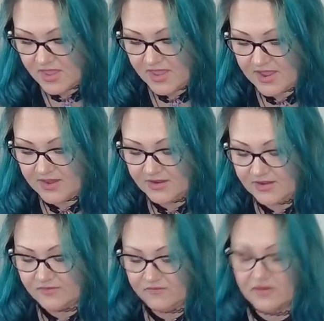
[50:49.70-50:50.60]
And
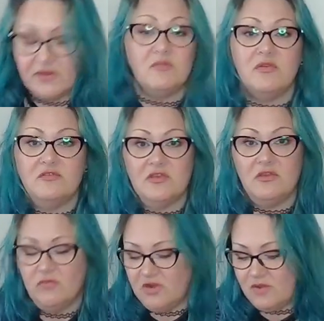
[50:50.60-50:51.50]
it's very
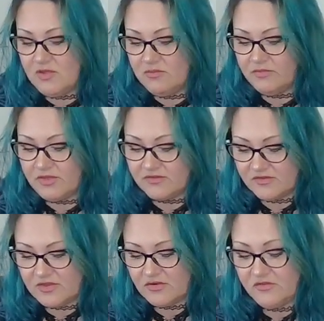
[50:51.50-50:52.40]
amusing when I'm in places
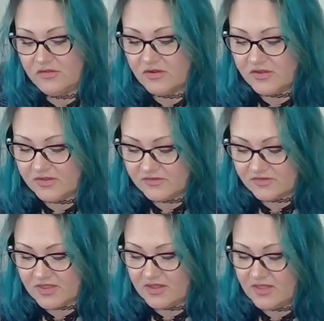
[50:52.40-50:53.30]
that are serious,
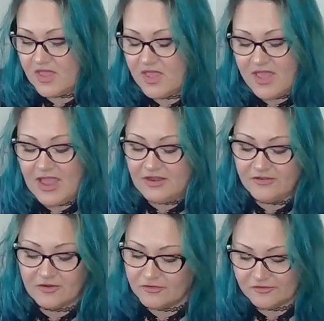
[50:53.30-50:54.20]
like a
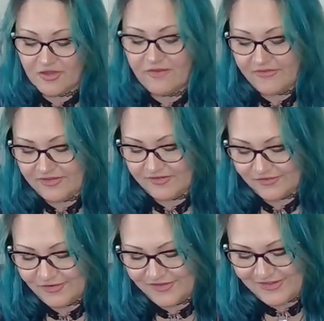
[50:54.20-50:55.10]
doctor's office
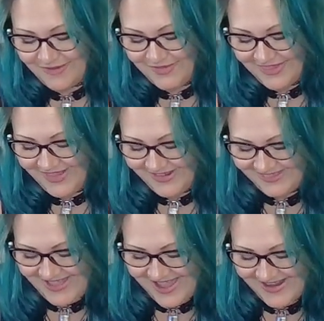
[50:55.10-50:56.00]
or something like
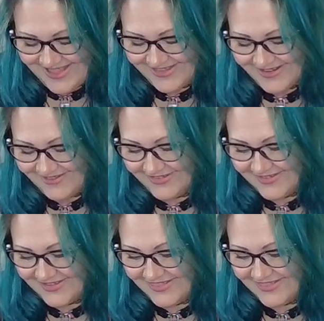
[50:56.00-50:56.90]
that. And then all of a
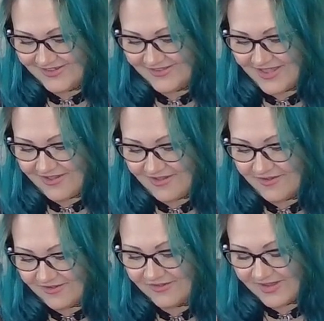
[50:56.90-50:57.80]
sudden they're like,
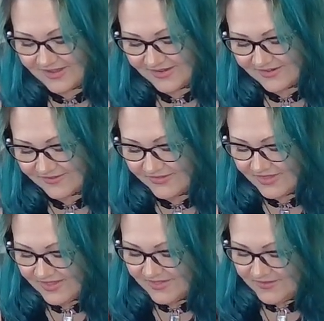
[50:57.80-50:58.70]
oh, okay, you know,
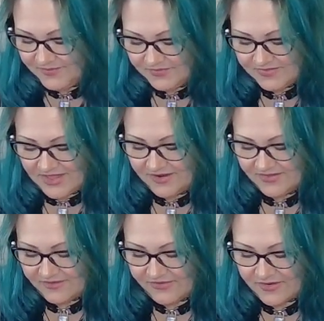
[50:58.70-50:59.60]
they hear
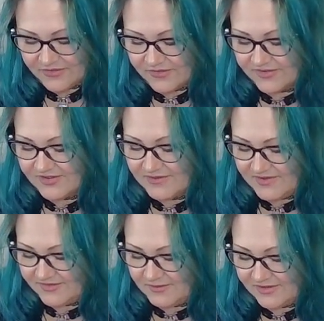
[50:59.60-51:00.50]
that fart noise and it
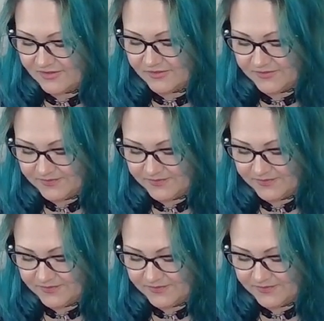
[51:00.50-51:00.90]
makes me giggle.